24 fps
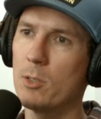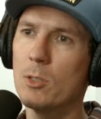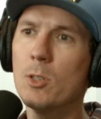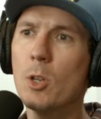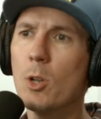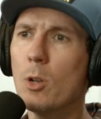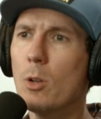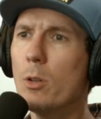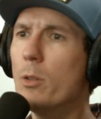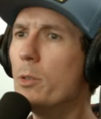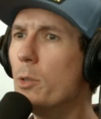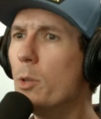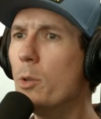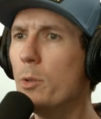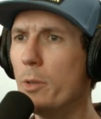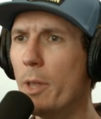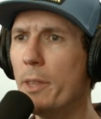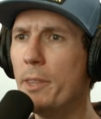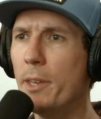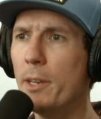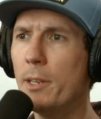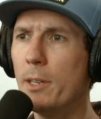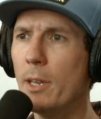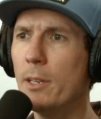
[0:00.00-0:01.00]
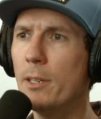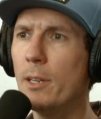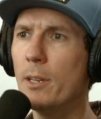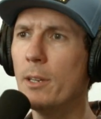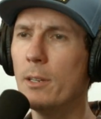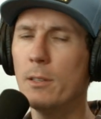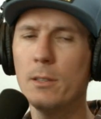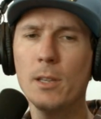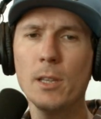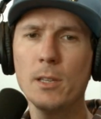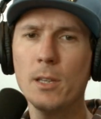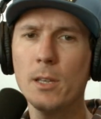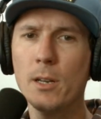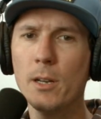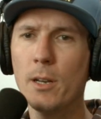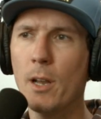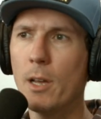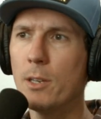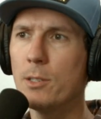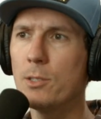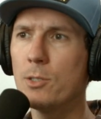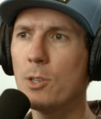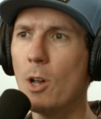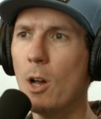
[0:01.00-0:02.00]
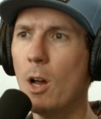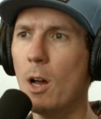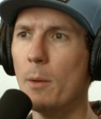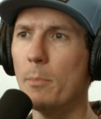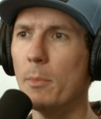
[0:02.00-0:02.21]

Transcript: no, they did a nice job.